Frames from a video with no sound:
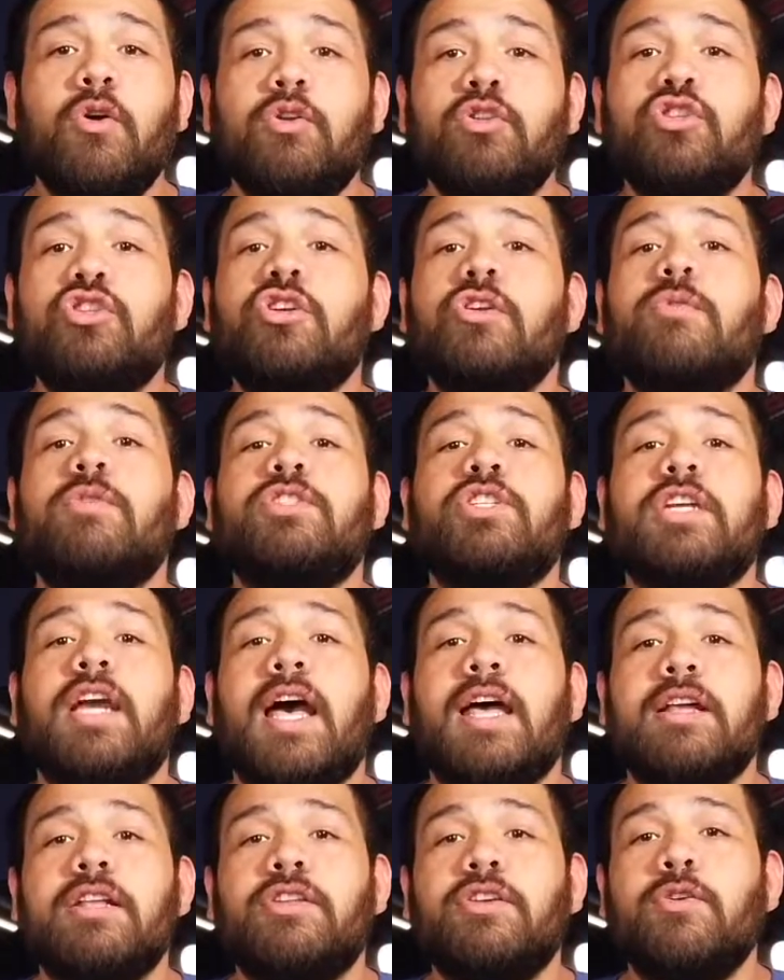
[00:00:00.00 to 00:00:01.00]
Do what you
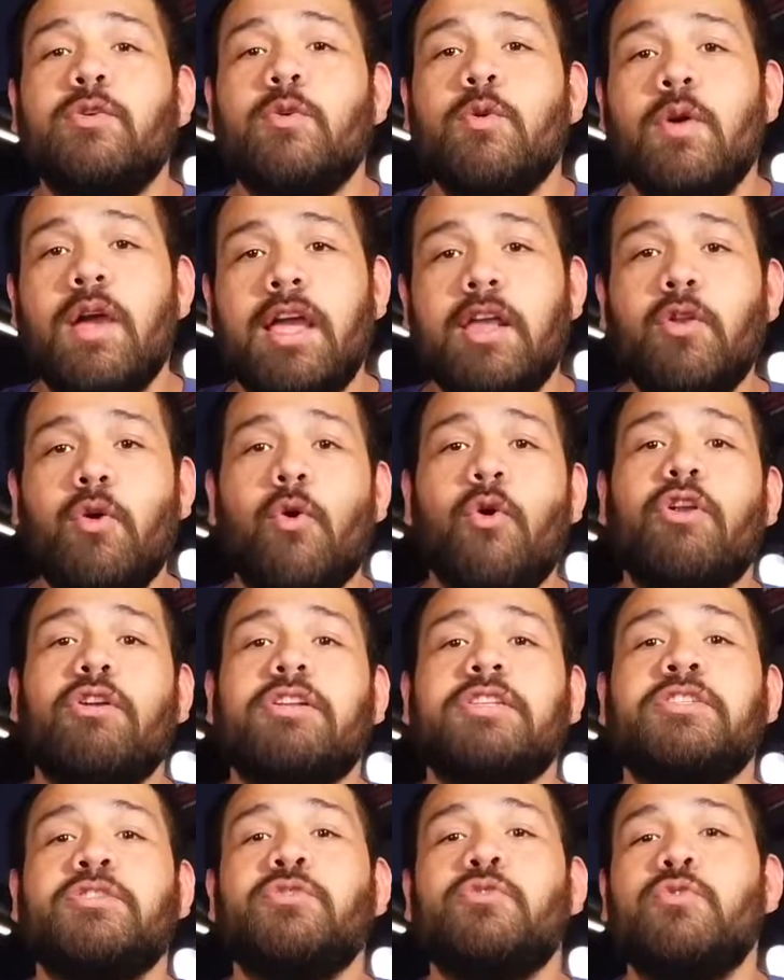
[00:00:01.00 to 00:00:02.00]
got to do in order
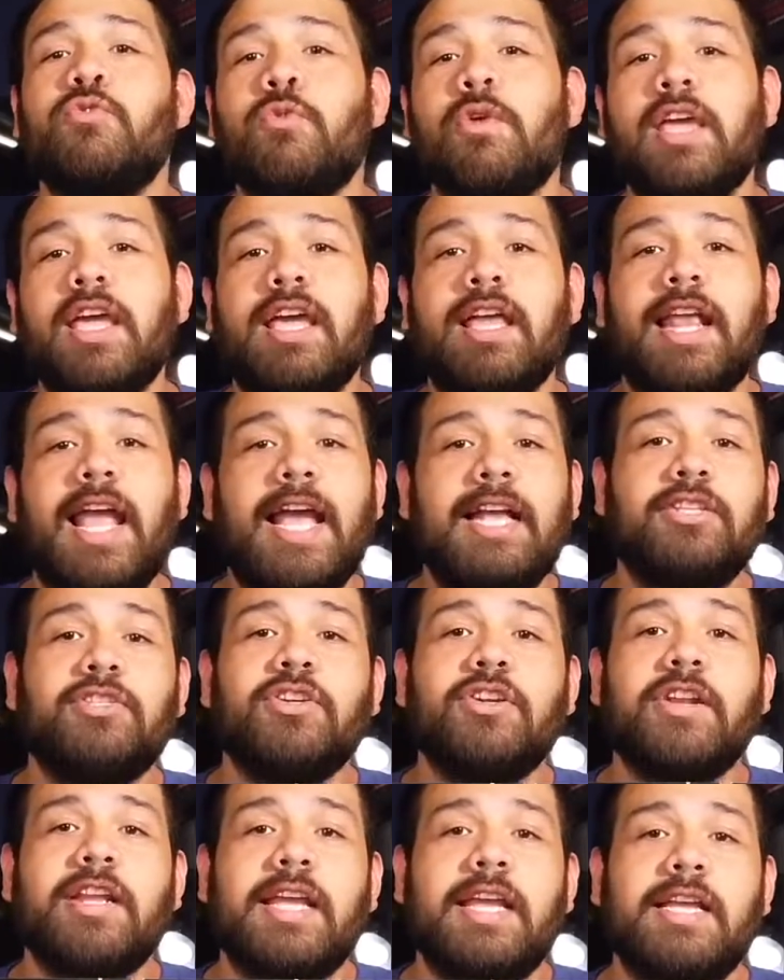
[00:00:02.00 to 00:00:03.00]
to get
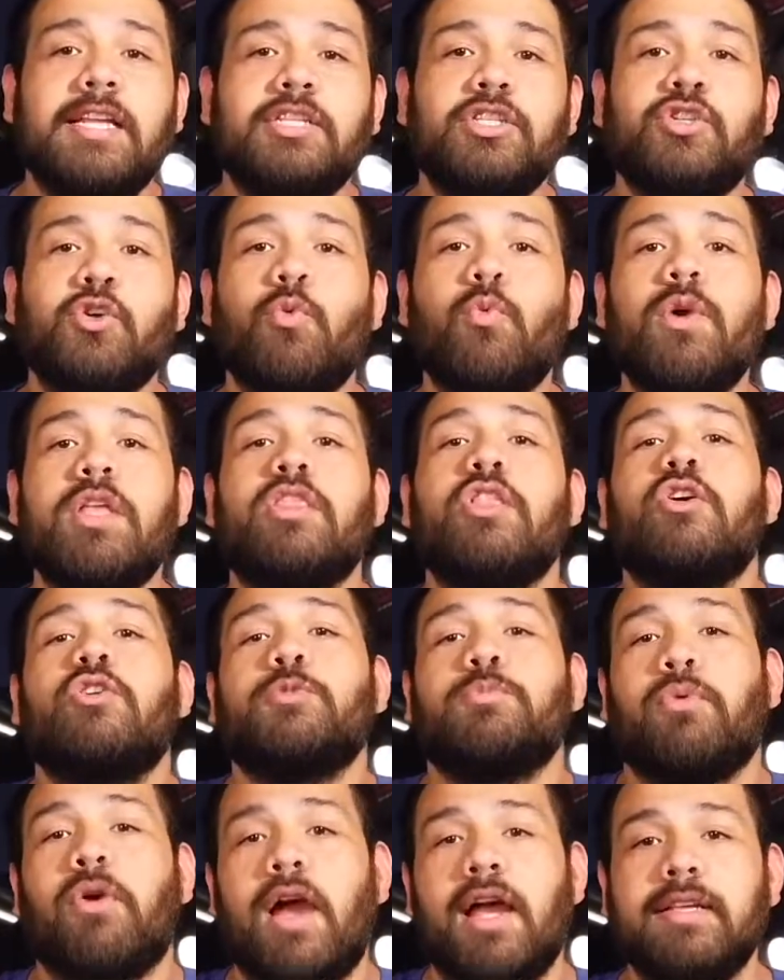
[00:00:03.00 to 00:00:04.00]
entered in to win those
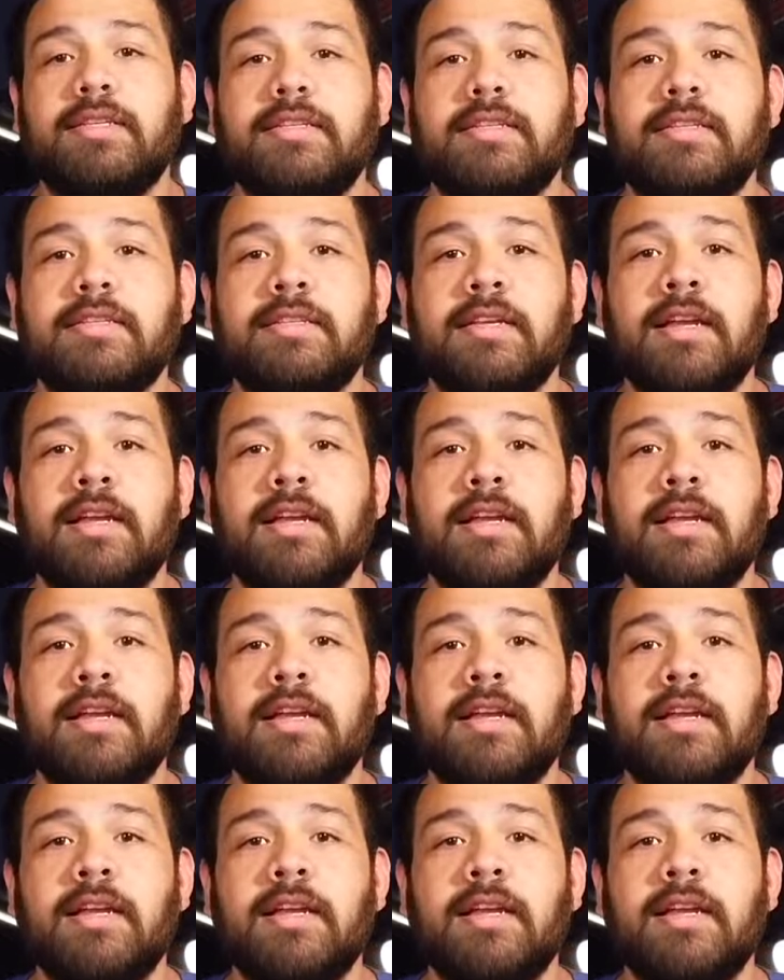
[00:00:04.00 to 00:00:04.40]
prizes.